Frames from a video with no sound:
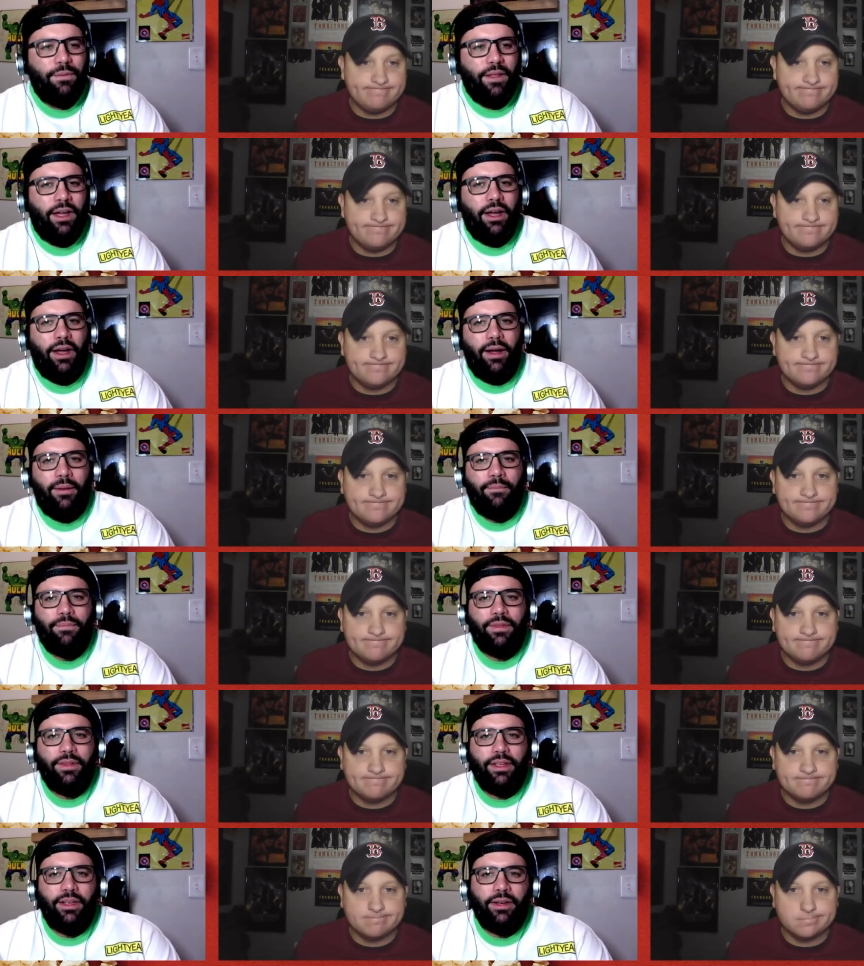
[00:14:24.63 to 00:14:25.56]
Speaker 1: Um,
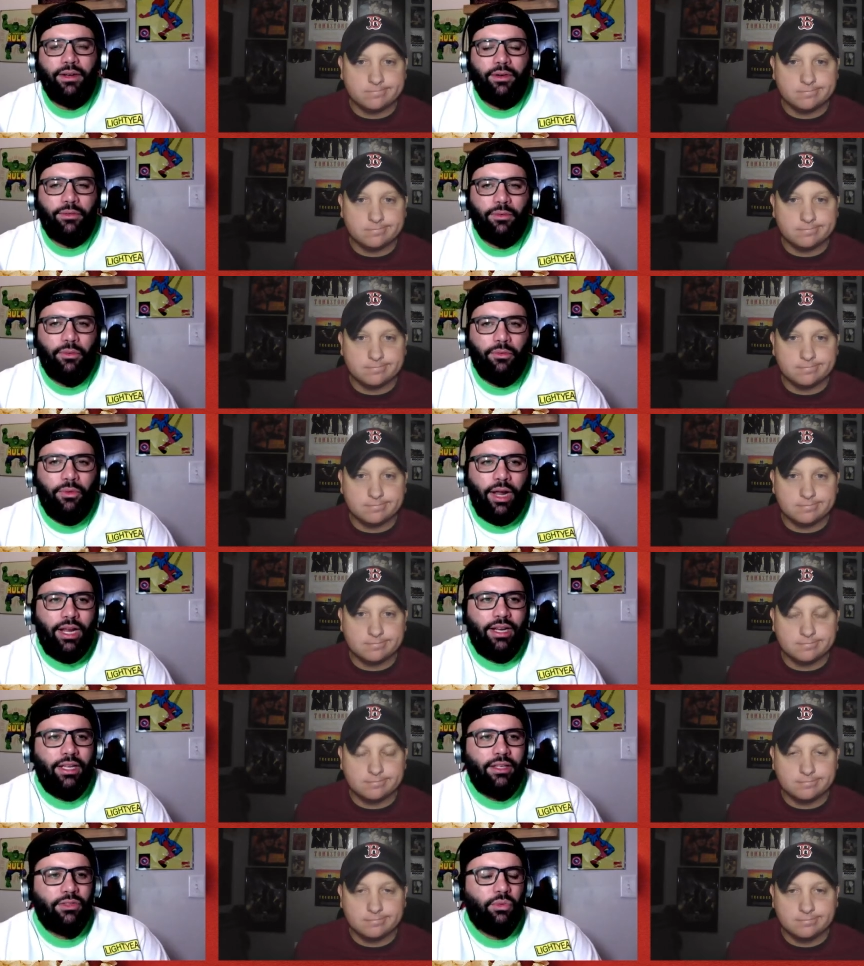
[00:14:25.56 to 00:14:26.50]
you know,
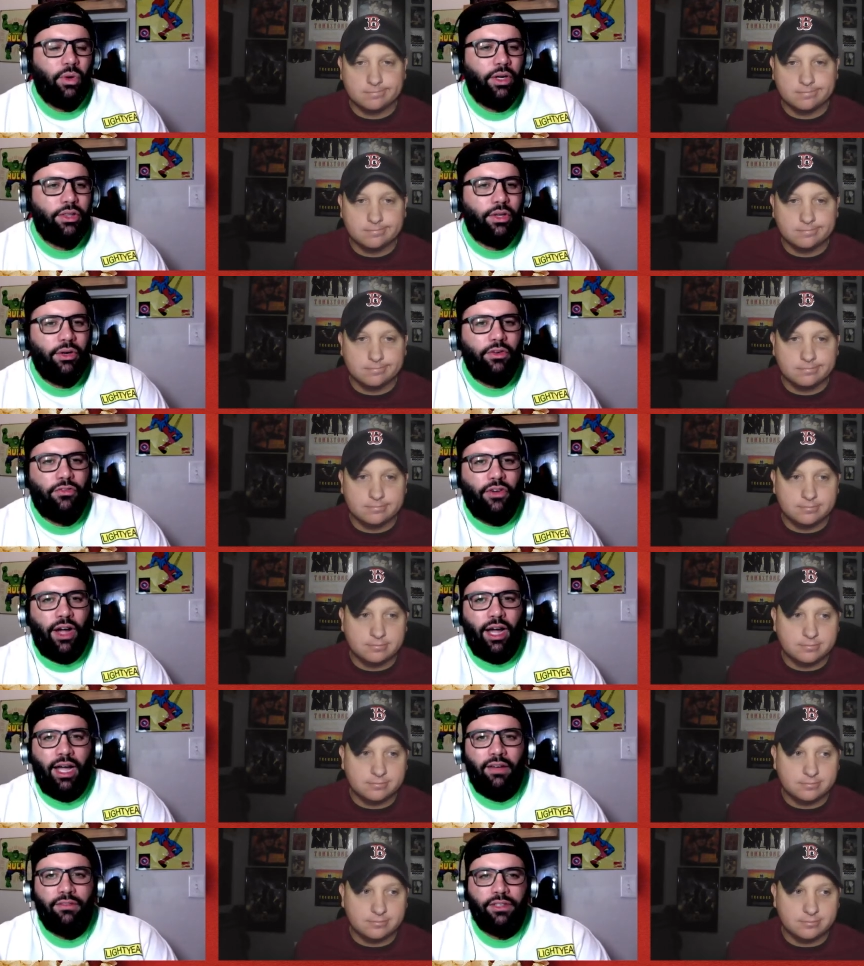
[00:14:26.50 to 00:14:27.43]
ratings one through
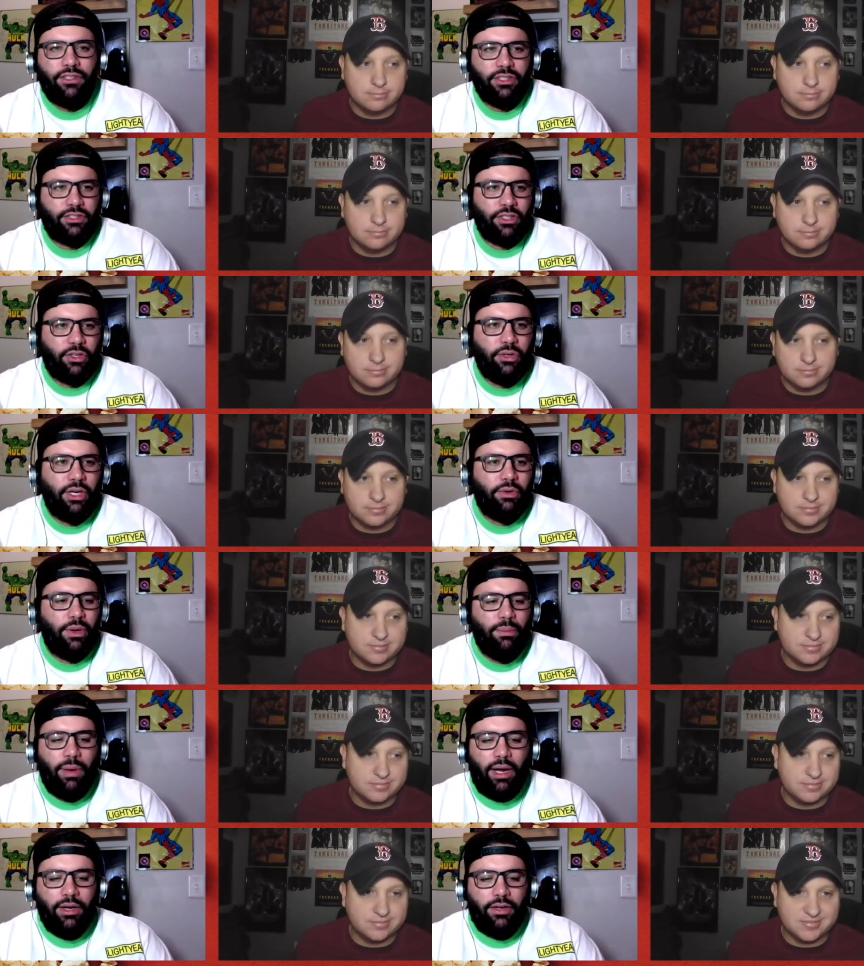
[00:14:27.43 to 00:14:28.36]
five. And just a quick
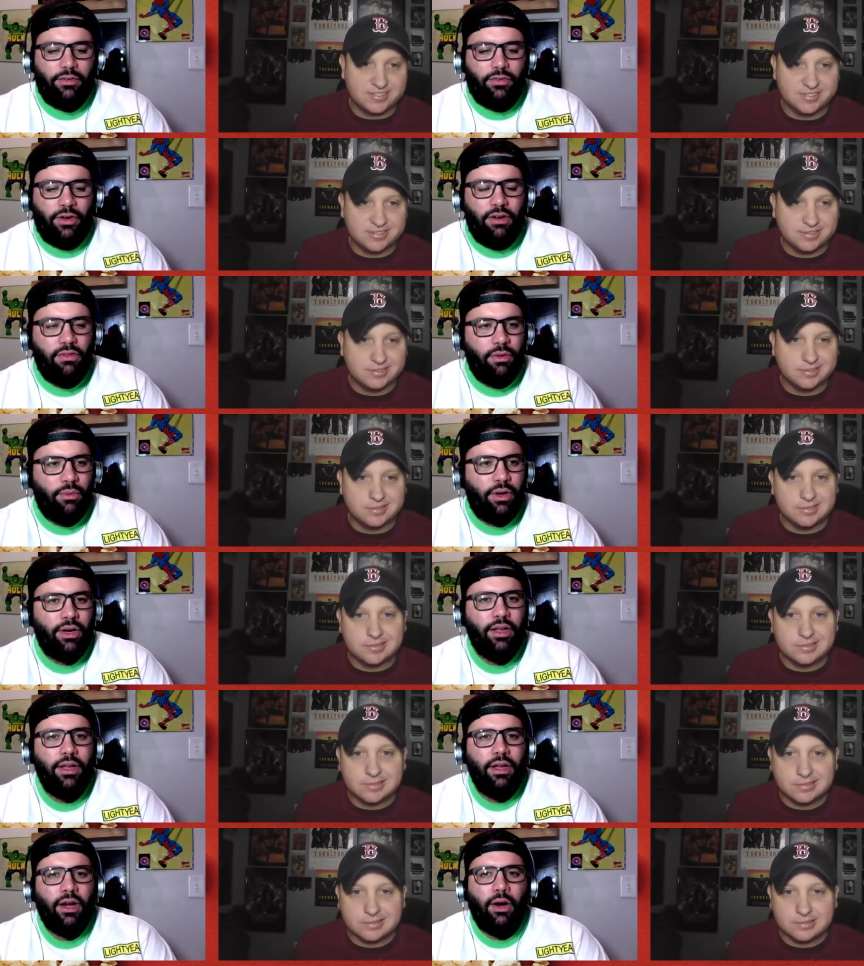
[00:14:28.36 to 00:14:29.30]
reminder for everyone
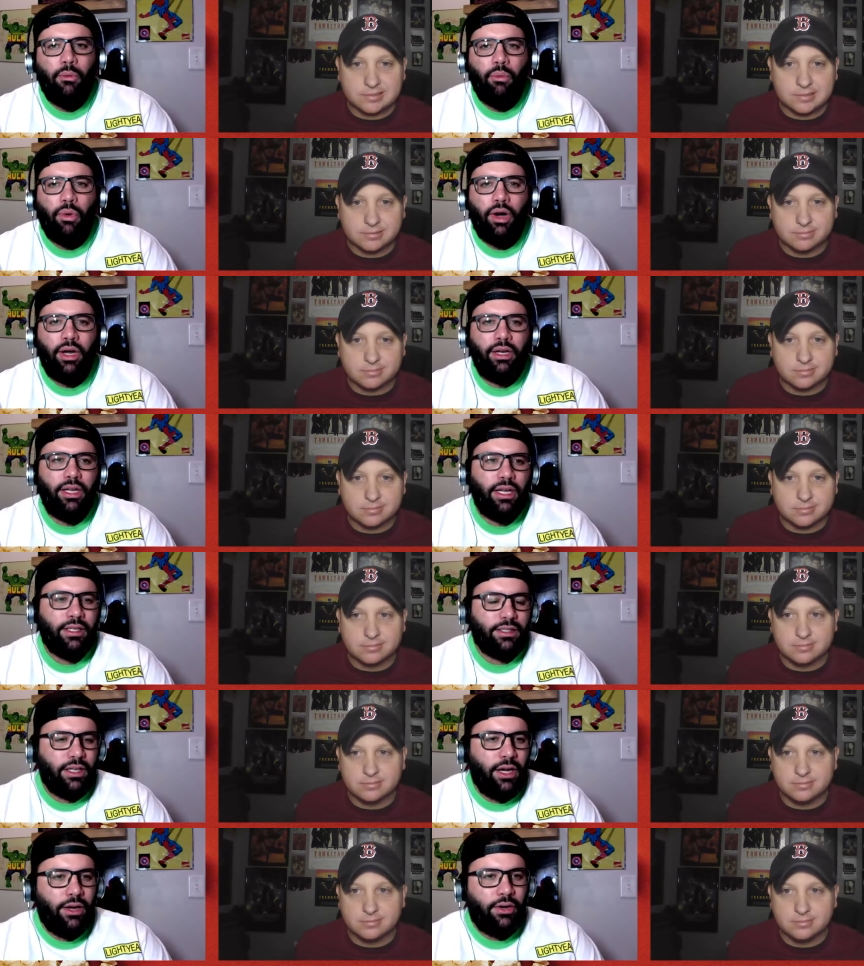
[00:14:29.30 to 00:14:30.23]
a one
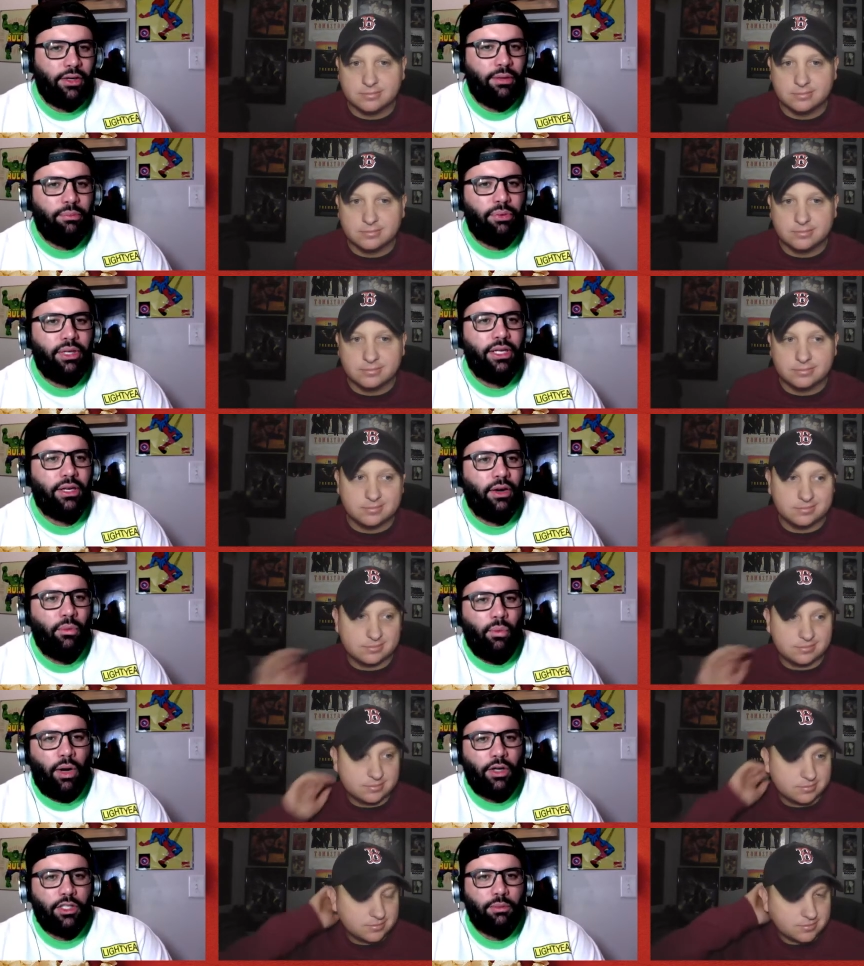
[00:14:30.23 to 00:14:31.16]
is utter, complete,
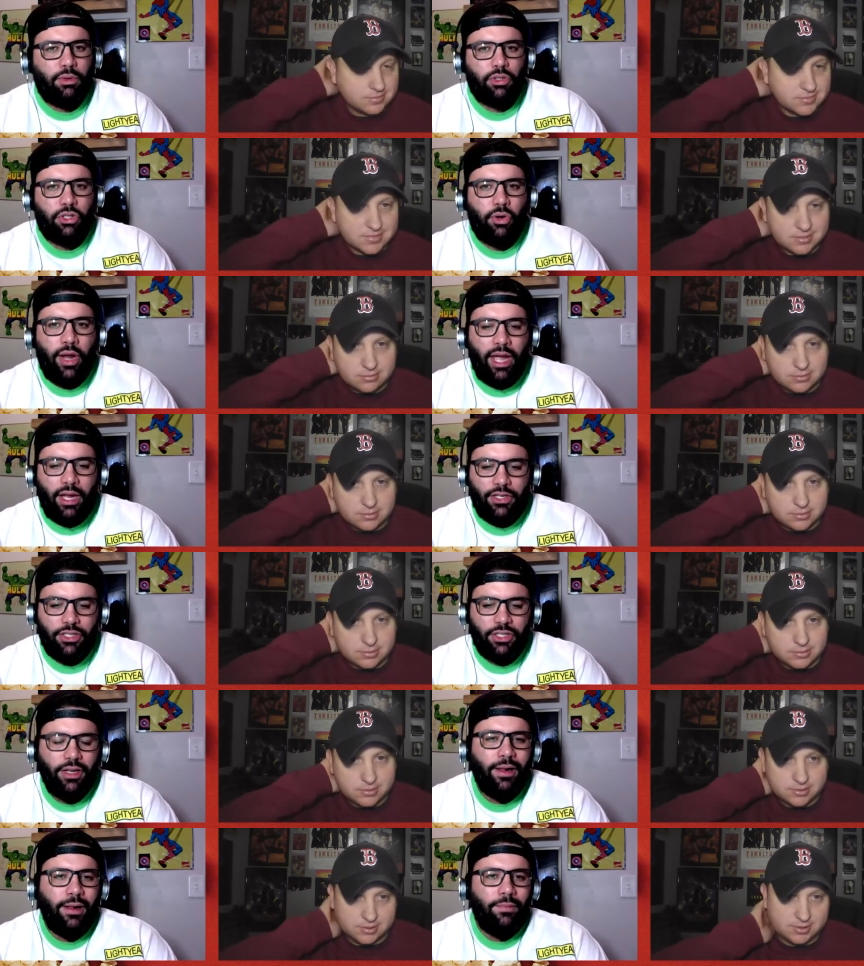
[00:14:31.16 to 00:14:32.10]
unwatchable trash.
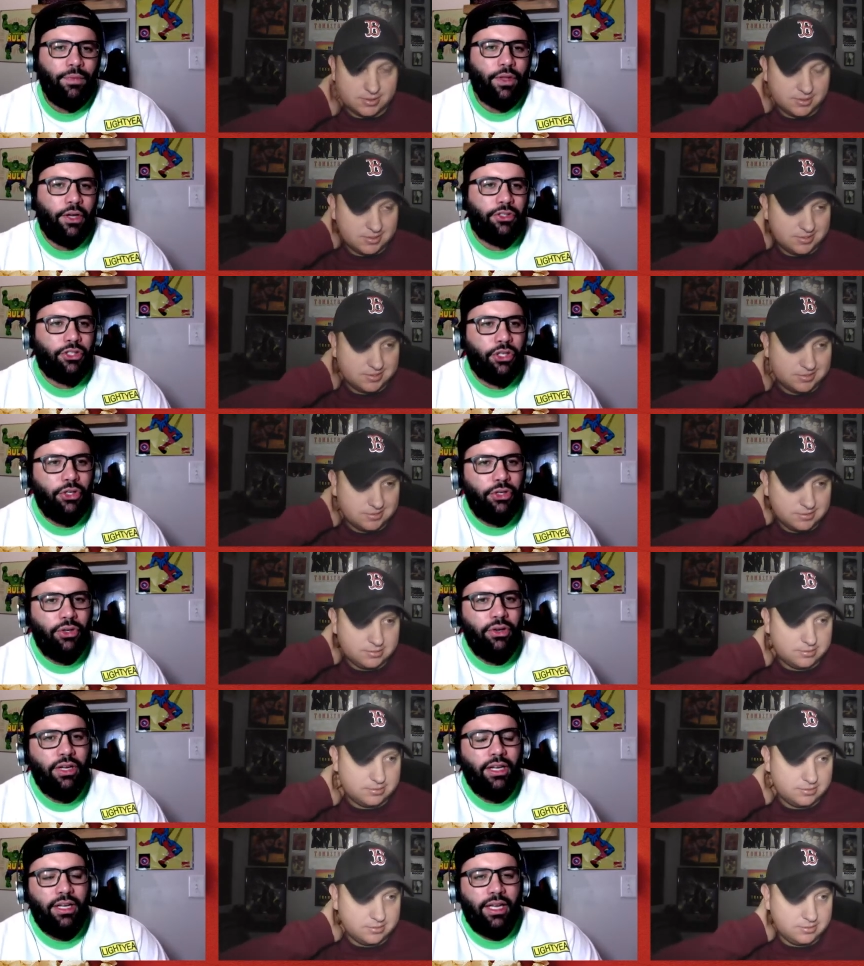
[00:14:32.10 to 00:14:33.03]
A
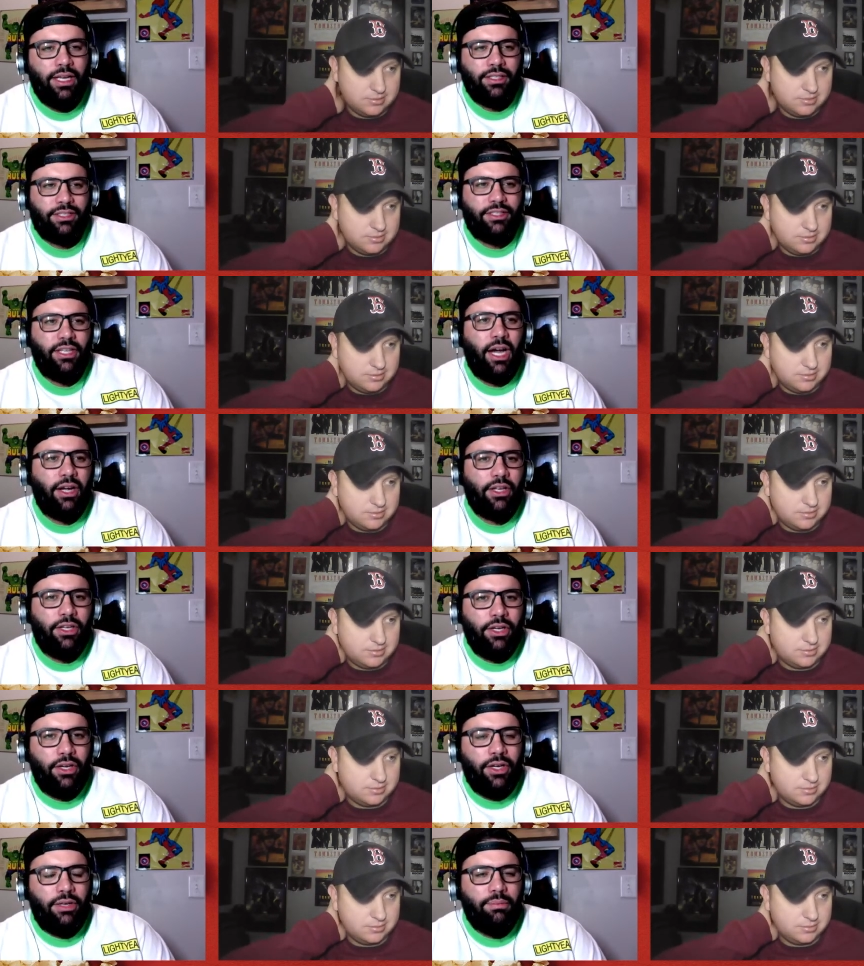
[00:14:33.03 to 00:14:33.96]
two is not
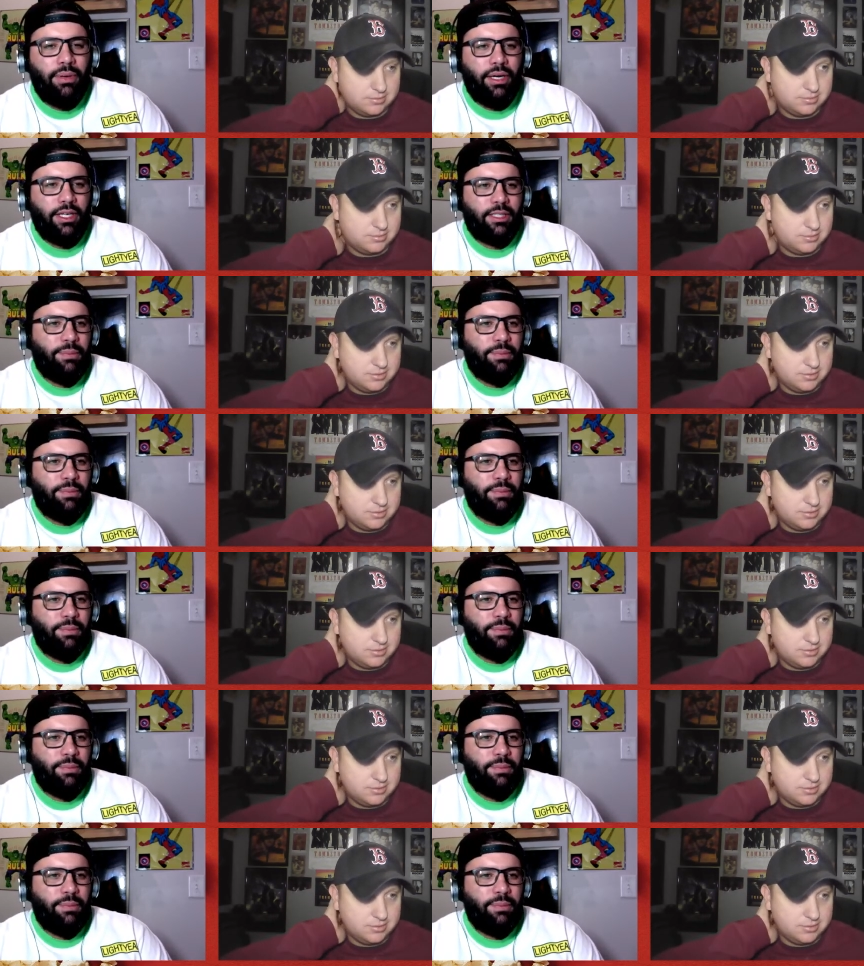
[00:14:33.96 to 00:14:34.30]
good, but it's